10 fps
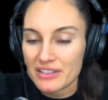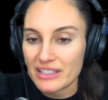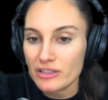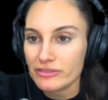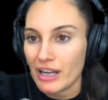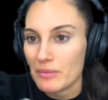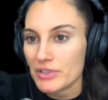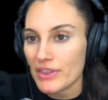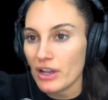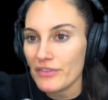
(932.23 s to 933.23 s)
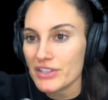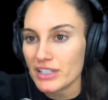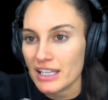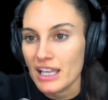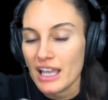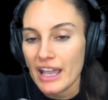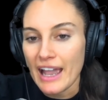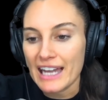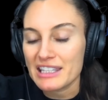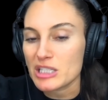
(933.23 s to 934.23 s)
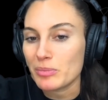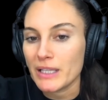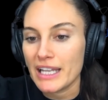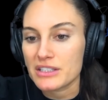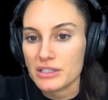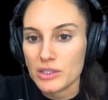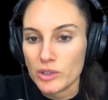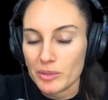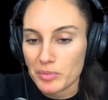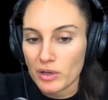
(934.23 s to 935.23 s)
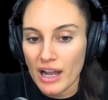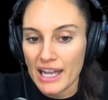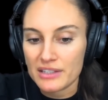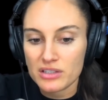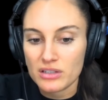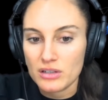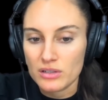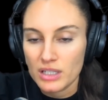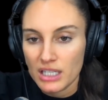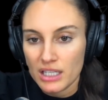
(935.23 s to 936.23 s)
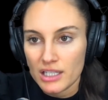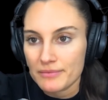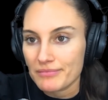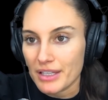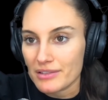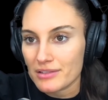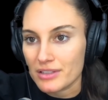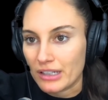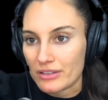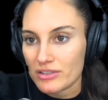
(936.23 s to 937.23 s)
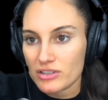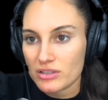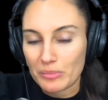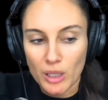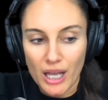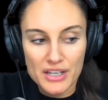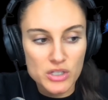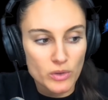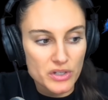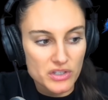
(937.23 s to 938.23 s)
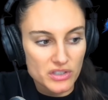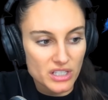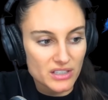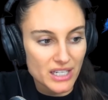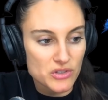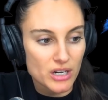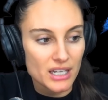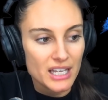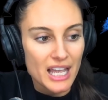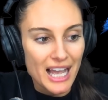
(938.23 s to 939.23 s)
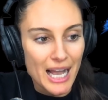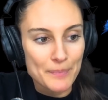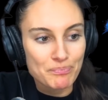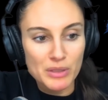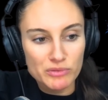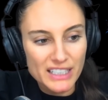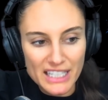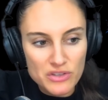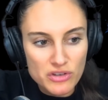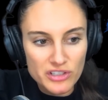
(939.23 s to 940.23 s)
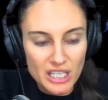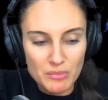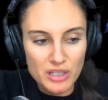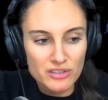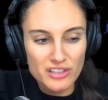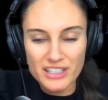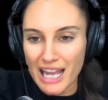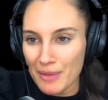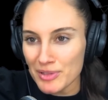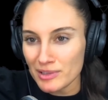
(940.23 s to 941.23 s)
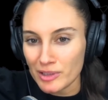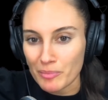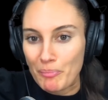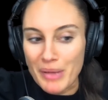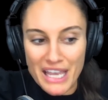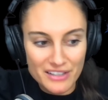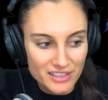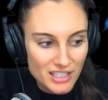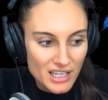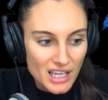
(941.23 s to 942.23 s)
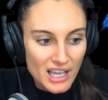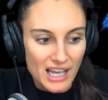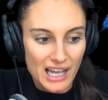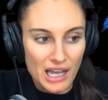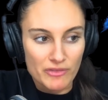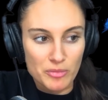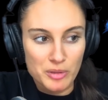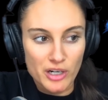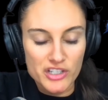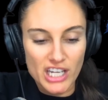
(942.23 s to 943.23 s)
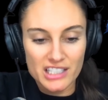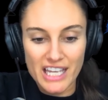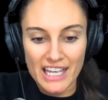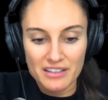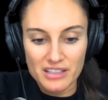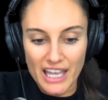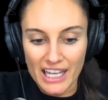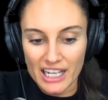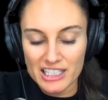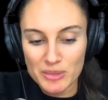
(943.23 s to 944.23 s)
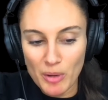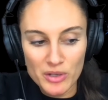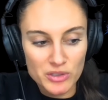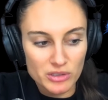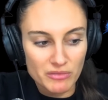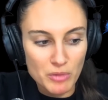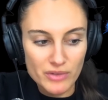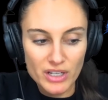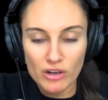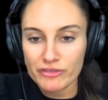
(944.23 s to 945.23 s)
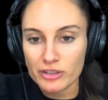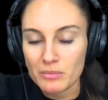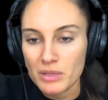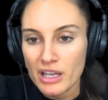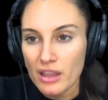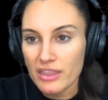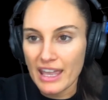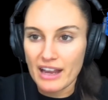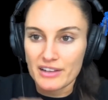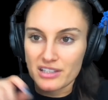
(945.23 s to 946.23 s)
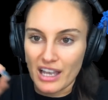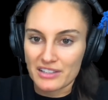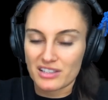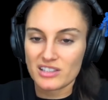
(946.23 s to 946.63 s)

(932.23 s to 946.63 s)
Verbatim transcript: a steel frame. So they obviously had this plan to do it prior to you know supply shortages, etc. Um, but really interesting because it's an absolute beast uh, of a project, and and I suppose sort of moving on from there as a, as a